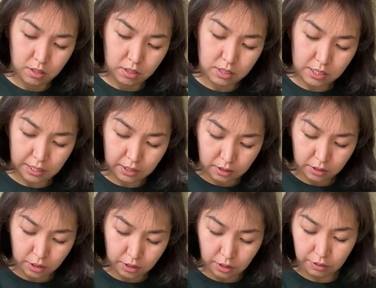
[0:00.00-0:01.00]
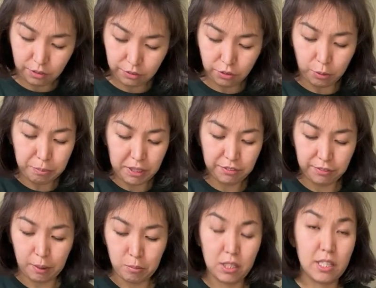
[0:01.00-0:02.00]
It's like, even for big
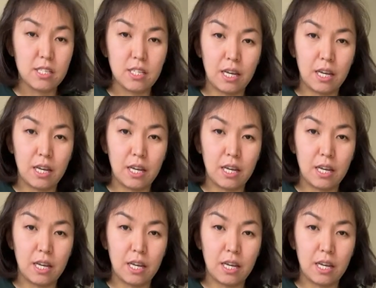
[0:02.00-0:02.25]
families,